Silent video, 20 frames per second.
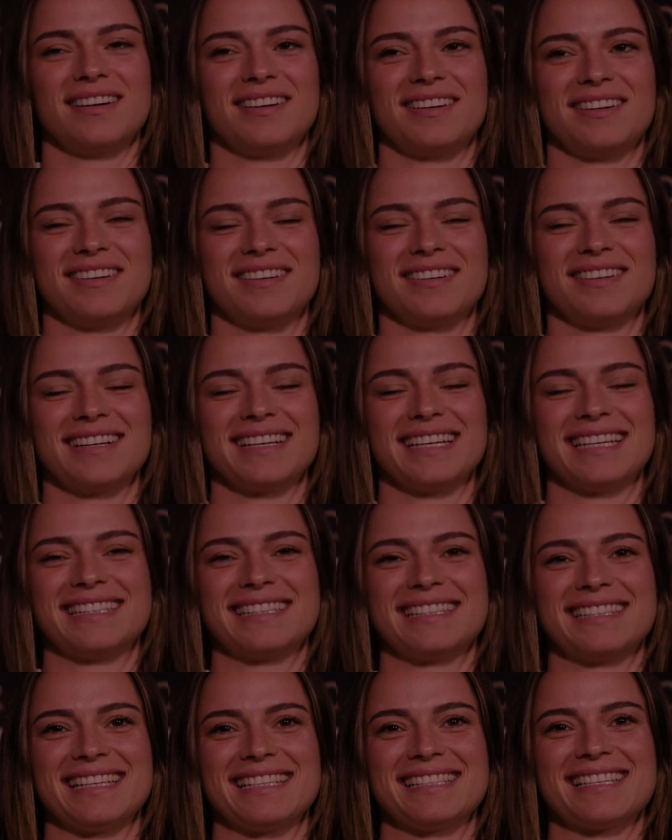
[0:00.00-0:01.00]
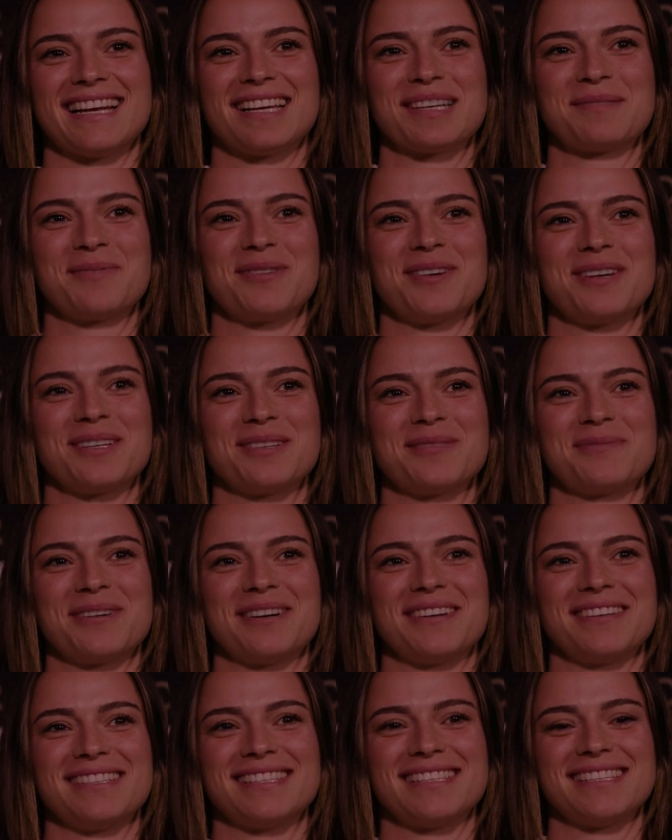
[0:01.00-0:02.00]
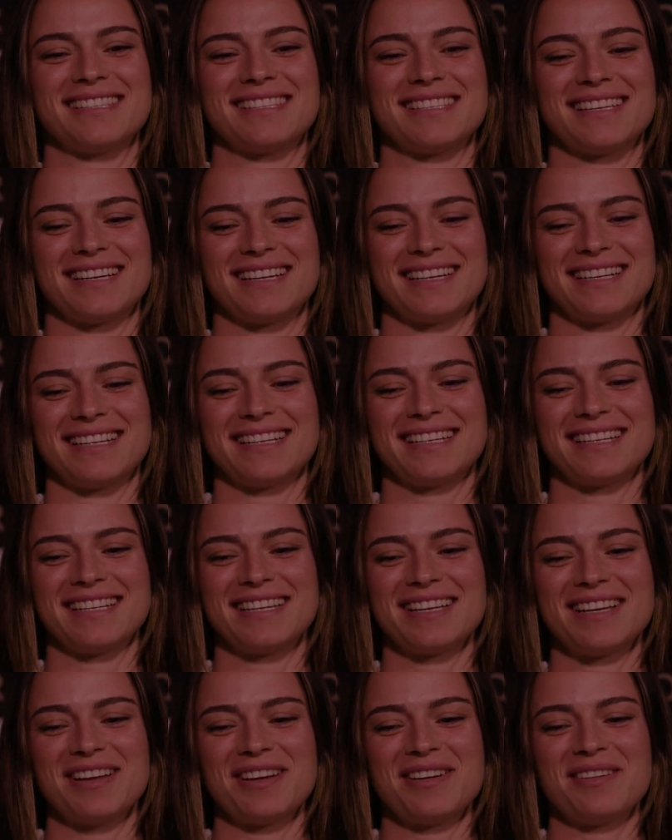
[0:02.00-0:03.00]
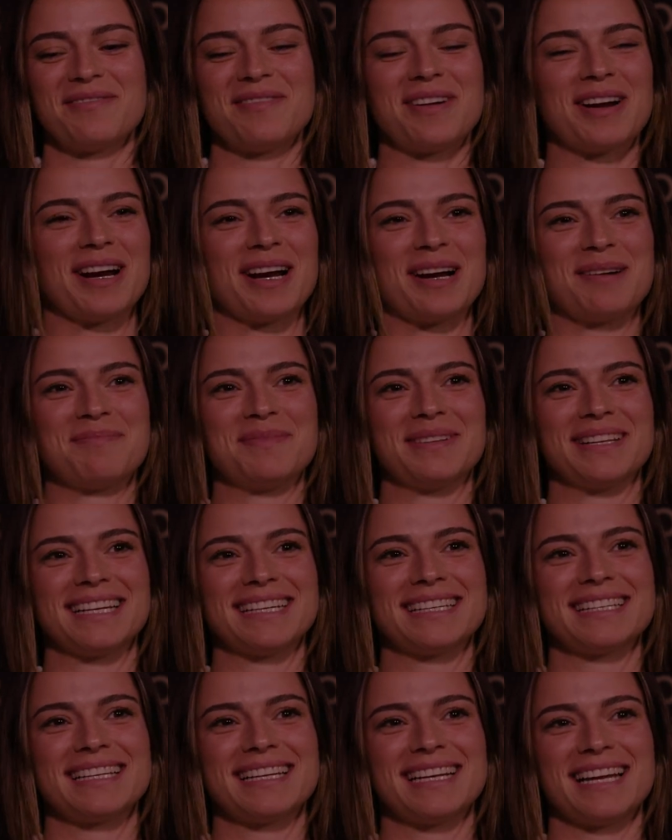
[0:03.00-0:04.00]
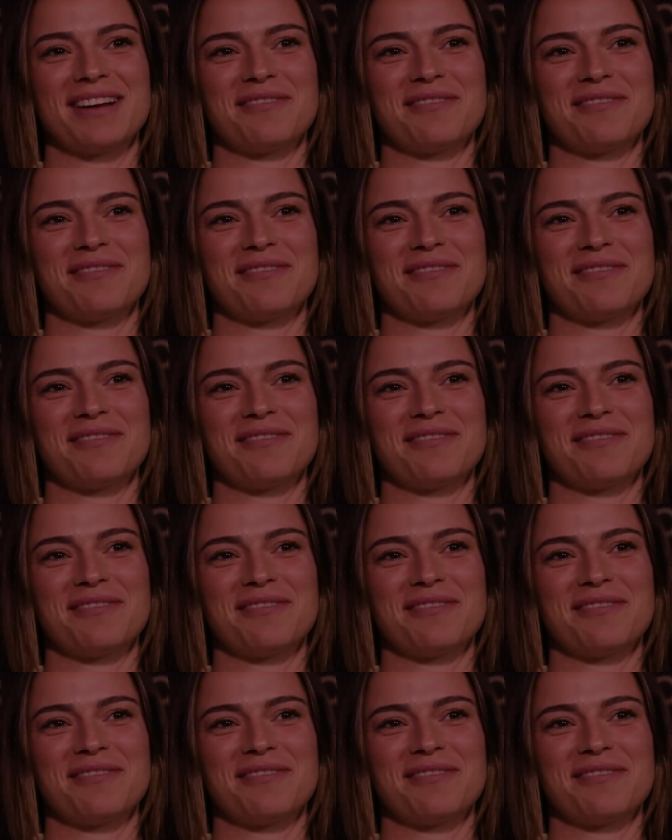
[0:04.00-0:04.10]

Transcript: Oh, it's hard to put into words. It's very humbling.